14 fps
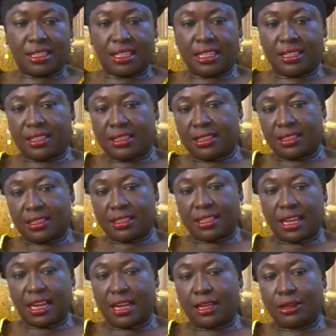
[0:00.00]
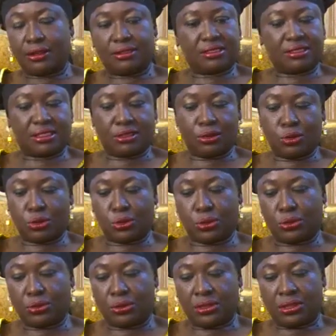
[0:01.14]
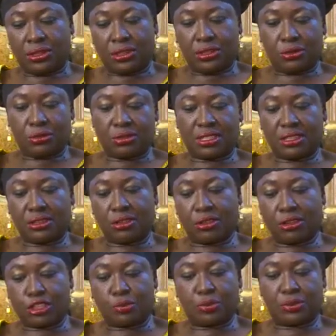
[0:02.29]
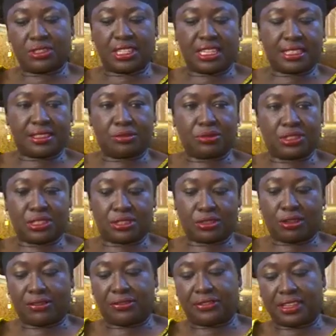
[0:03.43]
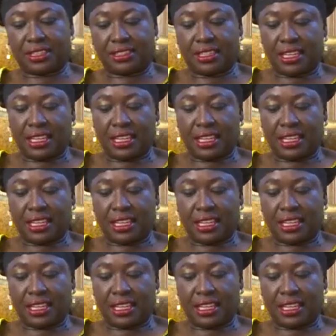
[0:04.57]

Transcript: in our logo, you'll see God's project, which is God first,